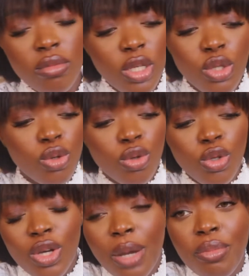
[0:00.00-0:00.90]
So
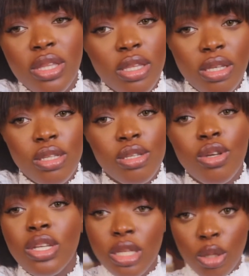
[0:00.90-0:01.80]
you can be the
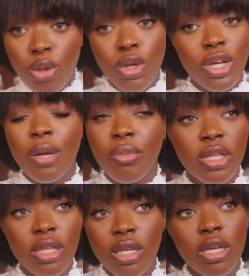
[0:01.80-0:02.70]
son-in-law, you can be
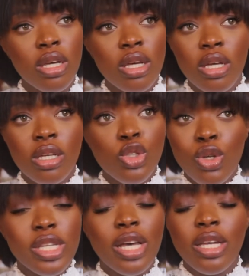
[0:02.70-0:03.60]
the
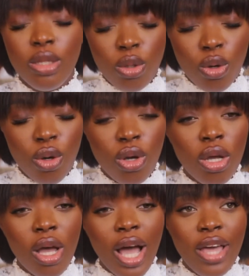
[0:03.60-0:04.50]
daughter-in-law.
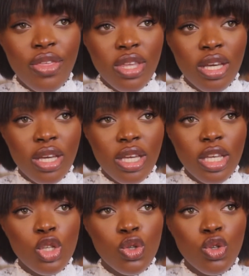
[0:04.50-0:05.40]
I think
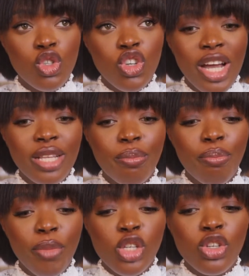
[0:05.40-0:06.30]
is to try and
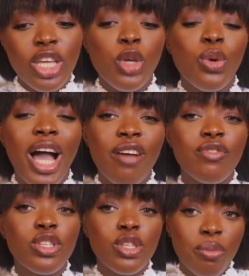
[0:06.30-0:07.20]
make sure that you have
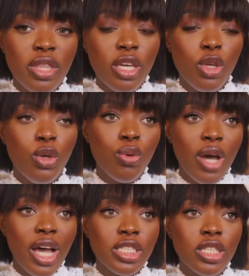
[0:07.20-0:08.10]
something, you
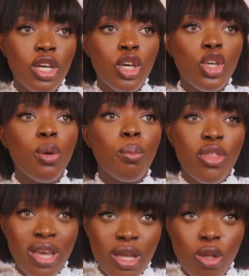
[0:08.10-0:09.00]
and your
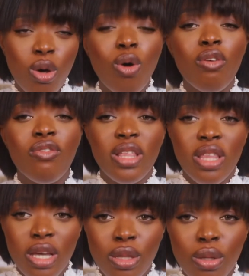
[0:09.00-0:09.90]
mother-in-law or
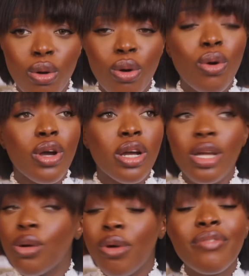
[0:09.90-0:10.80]
father-in-law or
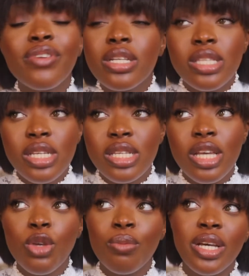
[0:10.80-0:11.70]
whoever it is that
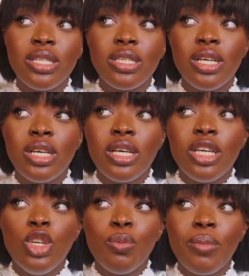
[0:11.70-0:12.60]

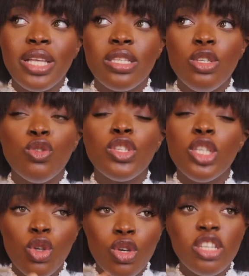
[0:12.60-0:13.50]
you
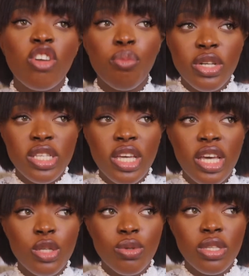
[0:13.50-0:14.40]
see yourself butting
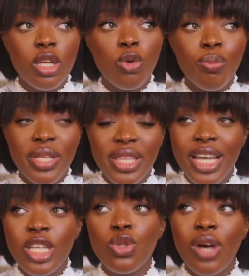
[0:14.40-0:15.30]
heads with. It would be
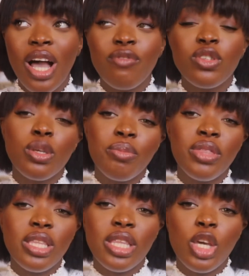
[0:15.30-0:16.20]
nice to have
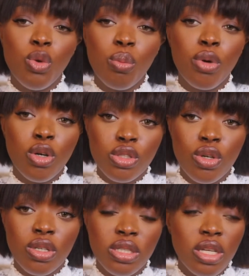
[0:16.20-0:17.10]
something that you bond
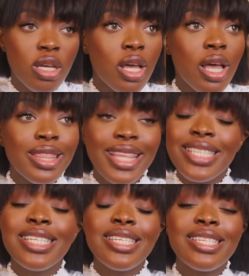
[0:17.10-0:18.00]
on.
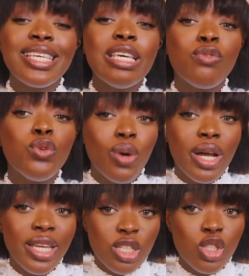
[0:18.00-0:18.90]
That is if you
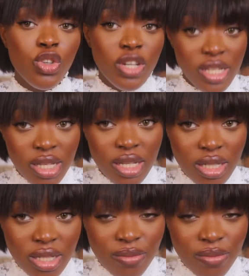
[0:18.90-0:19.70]
are interested.